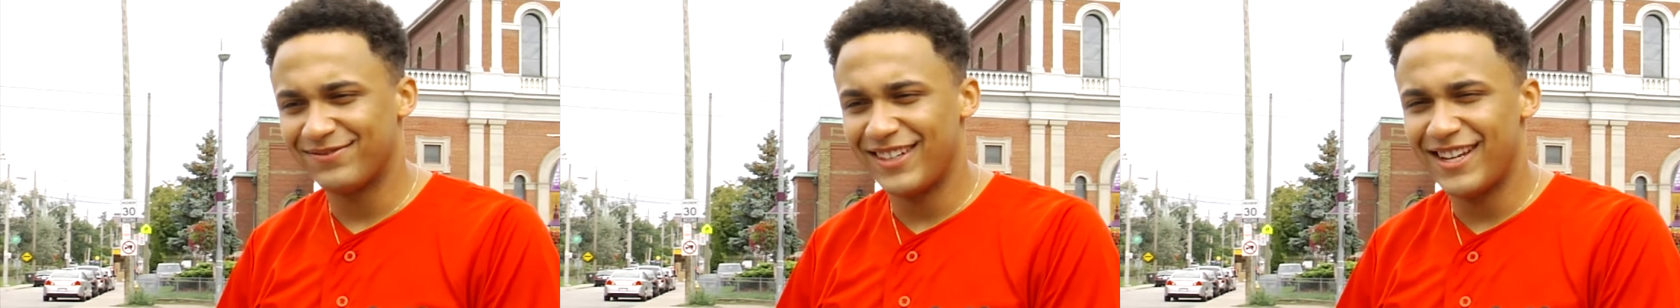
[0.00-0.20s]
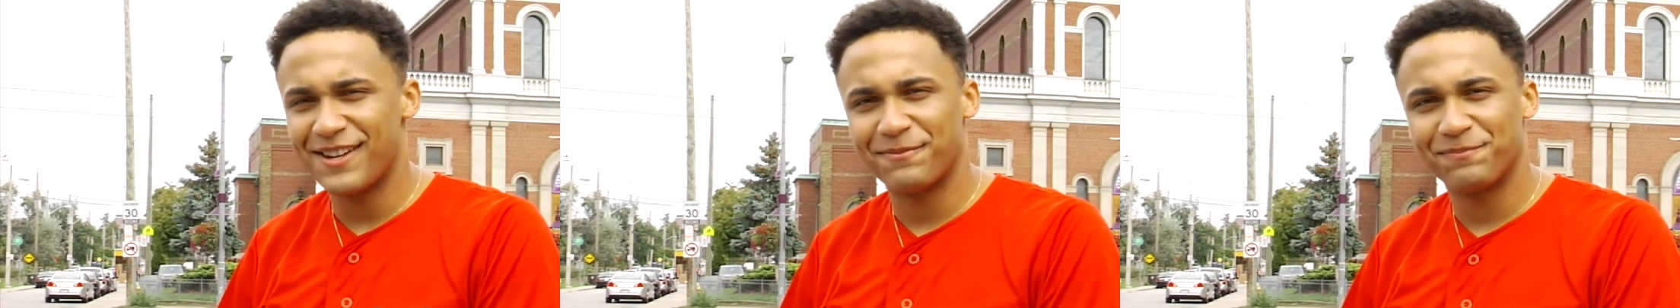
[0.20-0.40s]

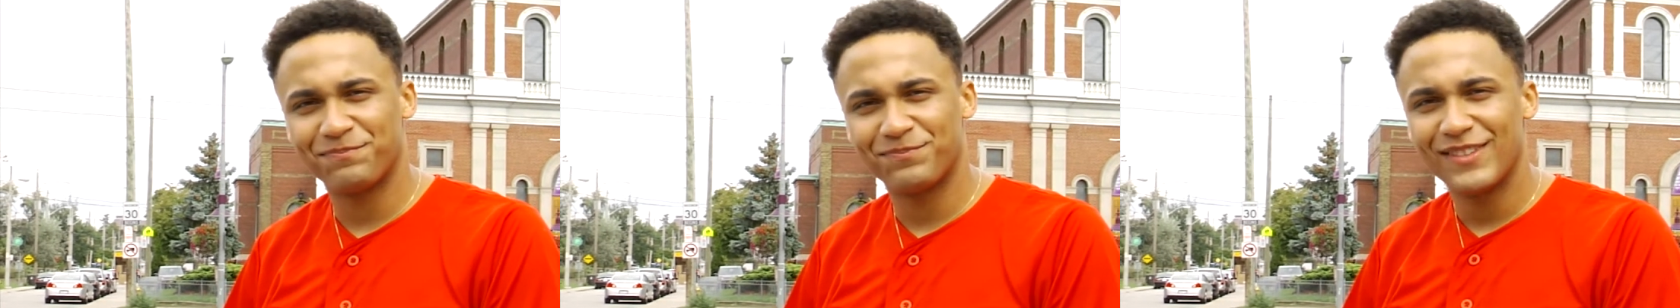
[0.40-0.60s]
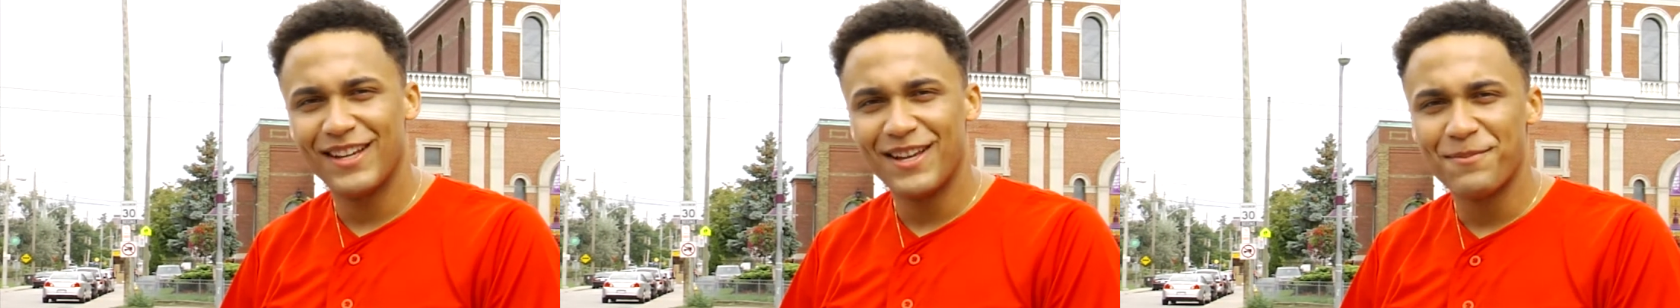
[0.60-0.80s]

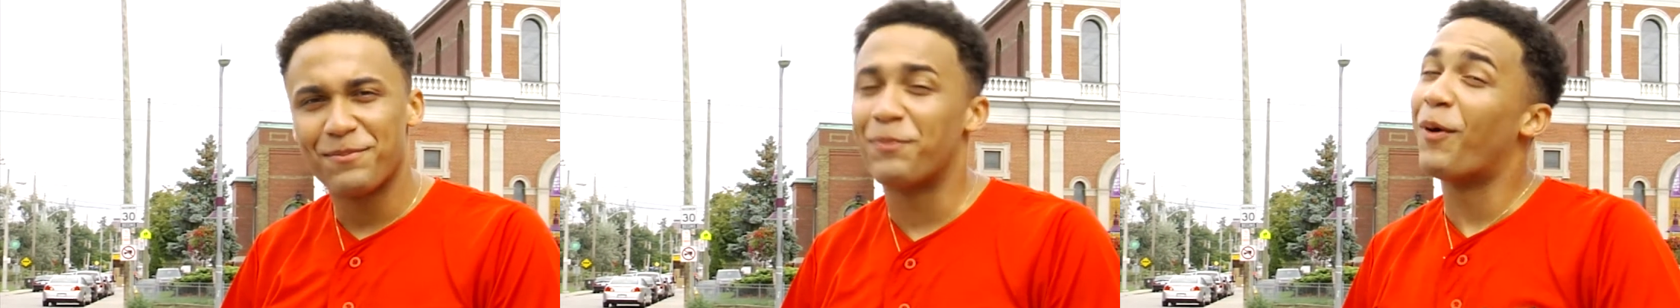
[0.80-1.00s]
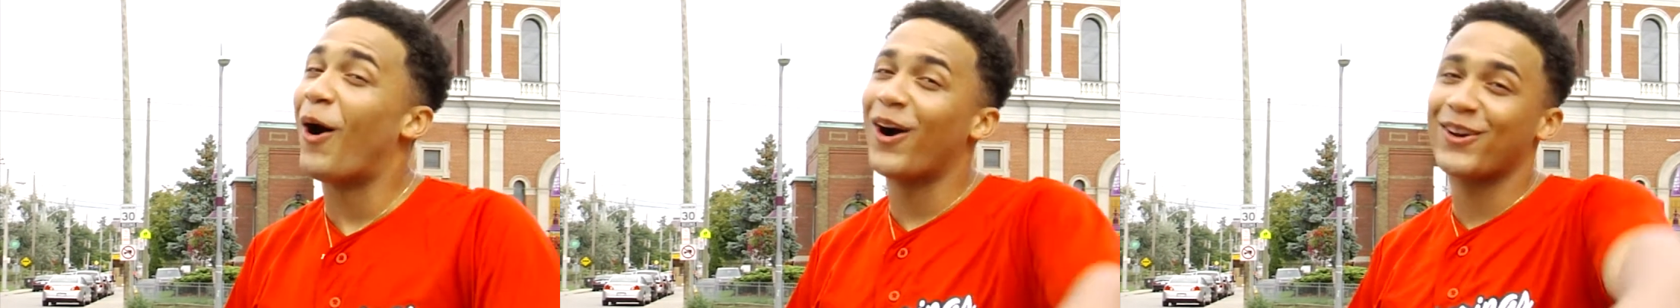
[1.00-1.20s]
Yeah.
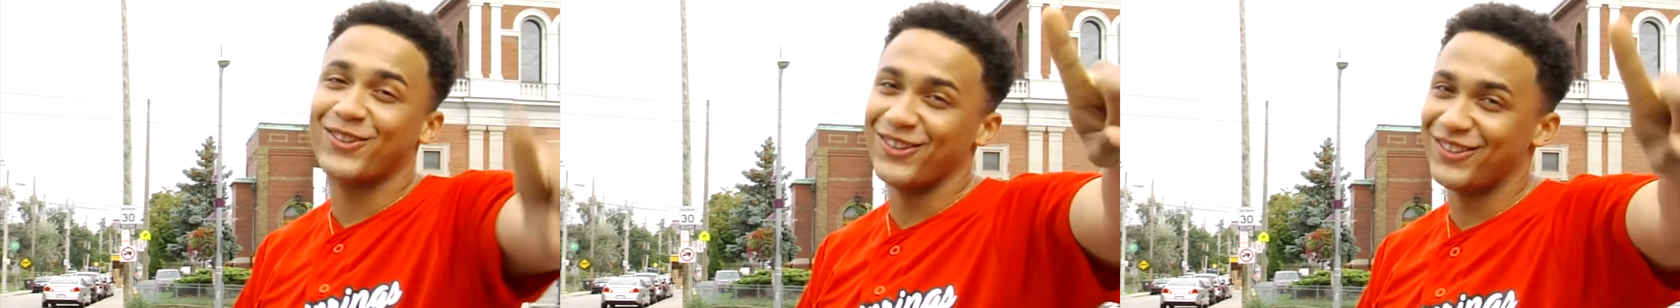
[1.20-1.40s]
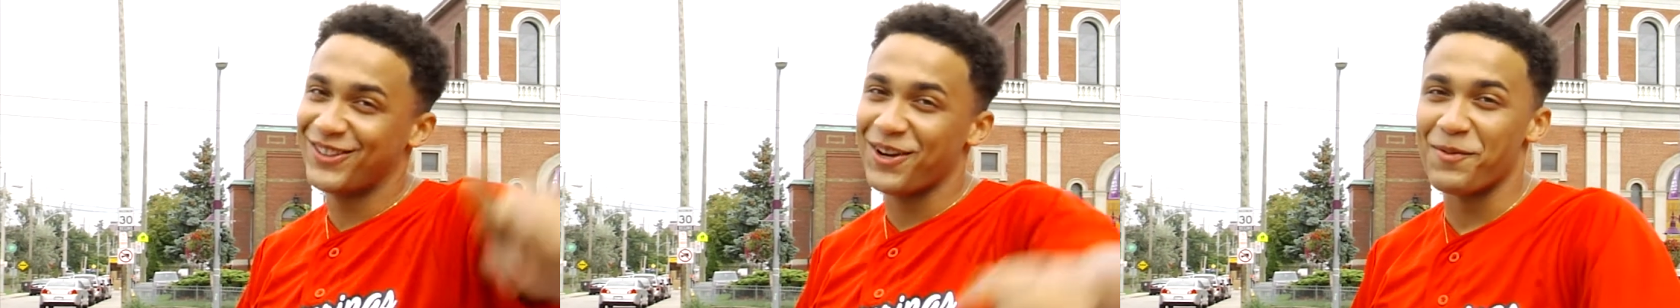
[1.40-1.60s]
But
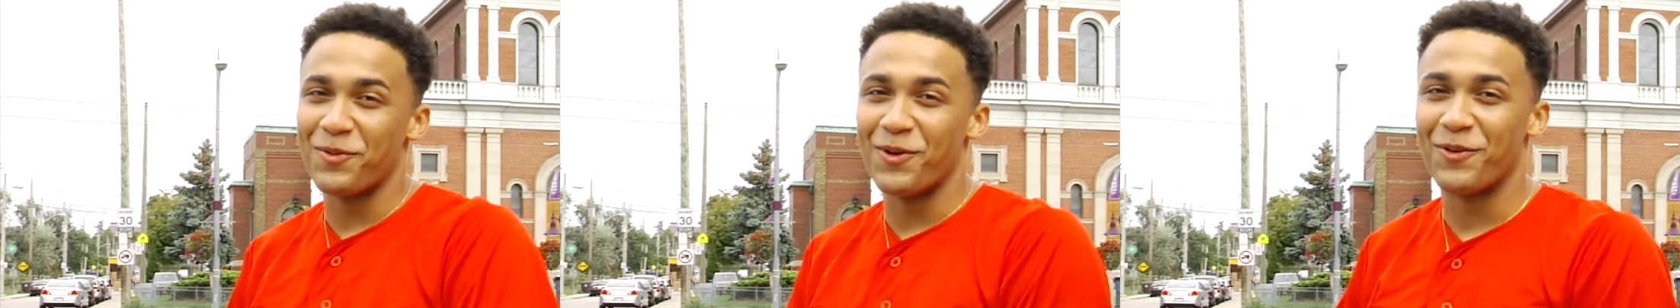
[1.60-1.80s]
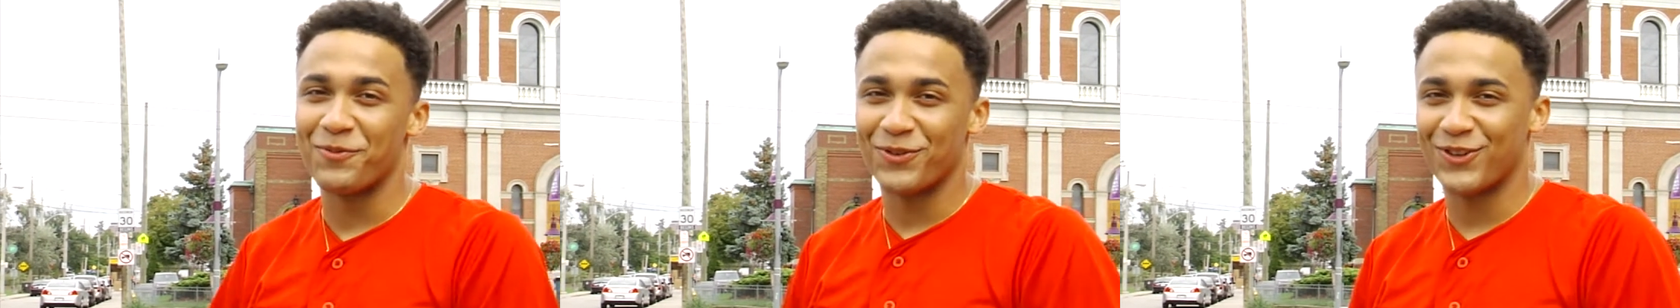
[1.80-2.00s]
boxer is number
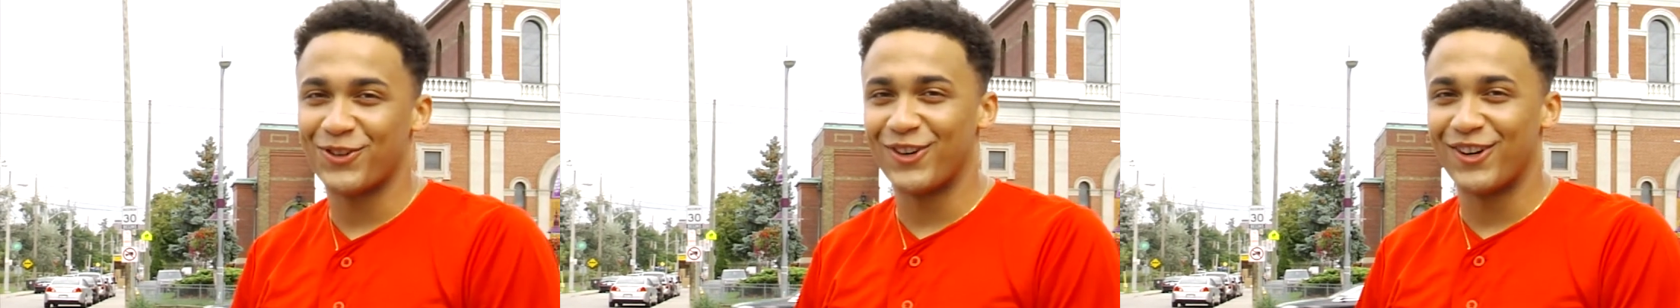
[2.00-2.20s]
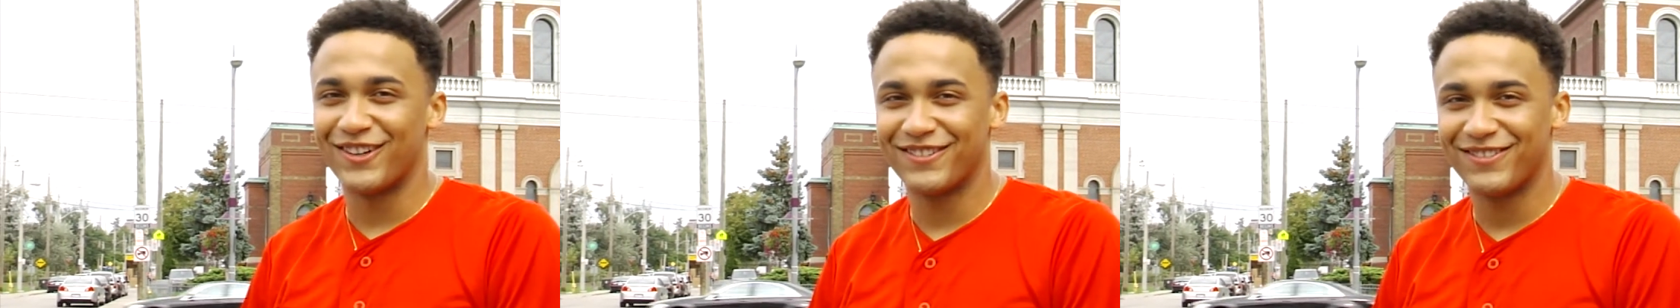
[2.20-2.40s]
1 for sure.